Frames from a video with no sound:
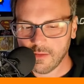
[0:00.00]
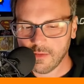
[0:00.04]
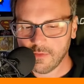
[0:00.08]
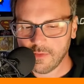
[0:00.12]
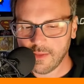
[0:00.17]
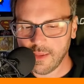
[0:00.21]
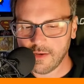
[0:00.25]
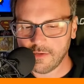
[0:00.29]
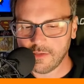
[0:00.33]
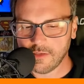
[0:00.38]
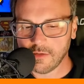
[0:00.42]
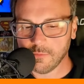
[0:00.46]

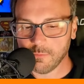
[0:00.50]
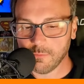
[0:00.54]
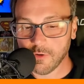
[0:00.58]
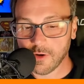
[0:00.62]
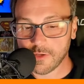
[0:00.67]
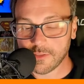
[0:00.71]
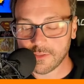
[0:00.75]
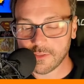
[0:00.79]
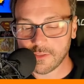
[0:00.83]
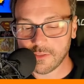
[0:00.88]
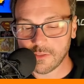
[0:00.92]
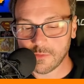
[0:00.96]
The
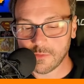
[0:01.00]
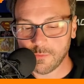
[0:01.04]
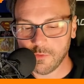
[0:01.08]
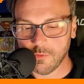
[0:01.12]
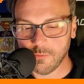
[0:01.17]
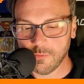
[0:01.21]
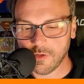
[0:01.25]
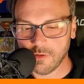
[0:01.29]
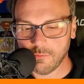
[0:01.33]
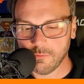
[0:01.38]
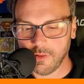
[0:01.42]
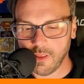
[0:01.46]
antidepressants,
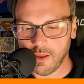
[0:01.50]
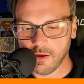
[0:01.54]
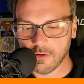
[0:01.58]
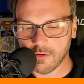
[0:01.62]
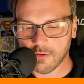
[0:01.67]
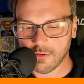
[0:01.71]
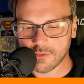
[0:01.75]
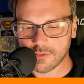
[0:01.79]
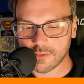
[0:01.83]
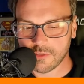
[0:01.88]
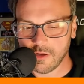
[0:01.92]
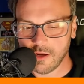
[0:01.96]
puberty
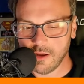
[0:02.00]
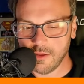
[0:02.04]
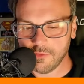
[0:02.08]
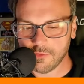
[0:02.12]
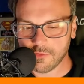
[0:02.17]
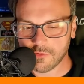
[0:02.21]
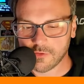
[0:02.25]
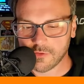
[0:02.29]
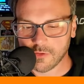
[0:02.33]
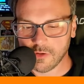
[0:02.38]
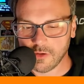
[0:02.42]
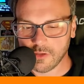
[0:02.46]
blockers, and
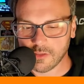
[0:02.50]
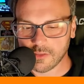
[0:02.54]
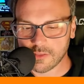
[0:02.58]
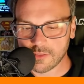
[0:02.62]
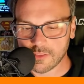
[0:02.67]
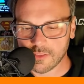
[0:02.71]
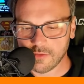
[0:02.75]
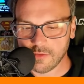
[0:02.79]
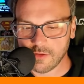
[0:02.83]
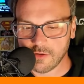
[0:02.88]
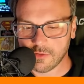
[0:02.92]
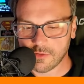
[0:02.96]
other
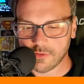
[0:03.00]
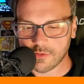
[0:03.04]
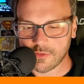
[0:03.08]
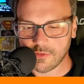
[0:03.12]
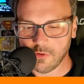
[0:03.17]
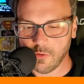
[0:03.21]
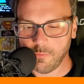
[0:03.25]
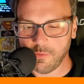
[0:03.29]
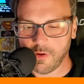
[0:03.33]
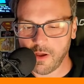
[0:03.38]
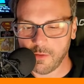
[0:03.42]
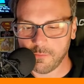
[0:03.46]
drugs that are
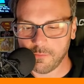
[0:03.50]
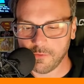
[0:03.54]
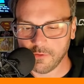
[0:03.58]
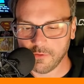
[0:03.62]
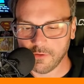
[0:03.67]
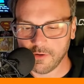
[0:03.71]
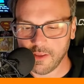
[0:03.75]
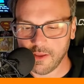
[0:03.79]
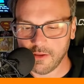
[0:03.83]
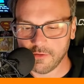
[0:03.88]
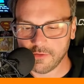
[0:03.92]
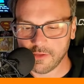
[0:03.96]
so
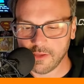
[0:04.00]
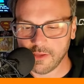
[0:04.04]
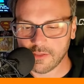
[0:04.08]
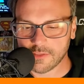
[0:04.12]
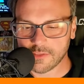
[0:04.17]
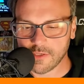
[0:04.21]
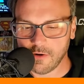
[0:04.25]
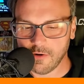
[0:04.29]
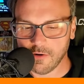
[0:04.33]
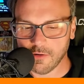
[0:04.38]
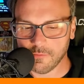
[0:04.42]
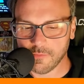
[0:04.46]
popular
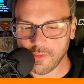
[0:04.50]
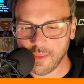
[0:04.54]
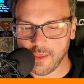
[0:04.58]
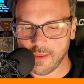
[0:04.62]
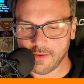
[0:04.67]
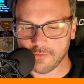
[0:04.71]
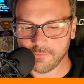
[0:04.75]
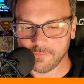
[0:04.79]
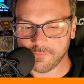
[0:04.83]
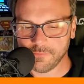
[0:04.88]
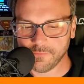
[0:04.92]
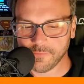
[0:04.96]
nowadays harm
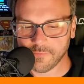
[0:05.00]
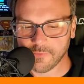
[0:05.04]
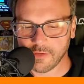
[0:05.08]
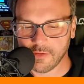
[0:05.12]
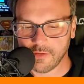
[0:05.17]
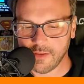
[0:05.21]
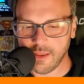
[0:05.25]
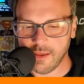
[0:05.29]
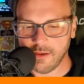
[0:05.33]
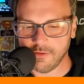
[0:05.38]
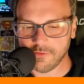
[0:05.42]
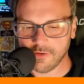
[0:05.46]
that.
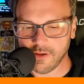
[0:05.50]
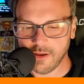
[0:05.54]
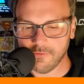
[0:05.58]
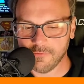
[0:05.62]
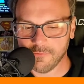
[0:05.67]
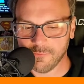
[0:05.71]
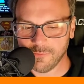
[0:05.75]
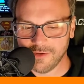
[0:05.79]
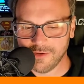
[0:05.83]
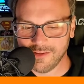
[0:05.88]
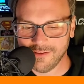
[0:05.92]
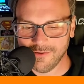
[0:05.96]
Now time
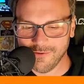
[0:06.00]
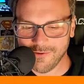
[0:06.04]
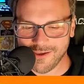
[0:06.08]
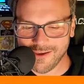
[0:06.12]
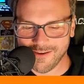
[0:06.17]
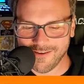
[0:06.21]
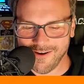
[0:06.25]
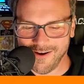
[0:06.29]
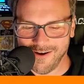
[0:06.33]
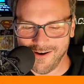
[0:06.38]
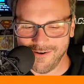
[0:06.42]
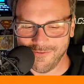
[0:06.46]
for me to go
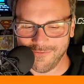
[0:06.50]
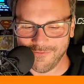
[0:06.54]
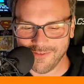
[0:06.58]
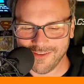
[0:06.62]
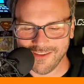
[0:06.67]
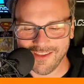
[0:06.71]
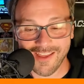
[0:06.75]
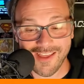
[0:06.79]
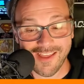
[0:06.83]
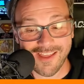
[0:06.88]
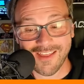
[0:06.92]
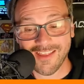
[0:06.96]
get
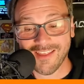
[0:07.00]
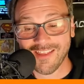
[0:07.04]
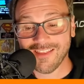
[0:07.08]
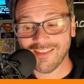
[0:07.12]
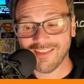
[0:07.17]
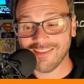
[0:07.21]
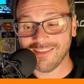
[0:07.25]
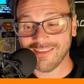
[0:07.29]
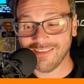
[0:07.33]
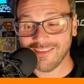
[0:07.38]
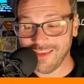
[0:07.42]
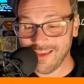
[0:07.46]
coffee.
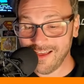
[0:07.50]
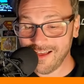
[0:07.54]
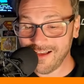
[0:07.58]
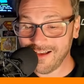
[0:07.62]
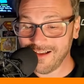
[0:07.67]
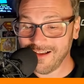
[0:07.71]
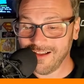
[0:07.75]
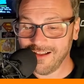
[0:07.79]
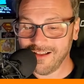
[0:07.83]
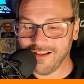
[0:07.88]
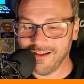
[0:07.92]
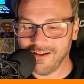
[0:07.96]
Yeah.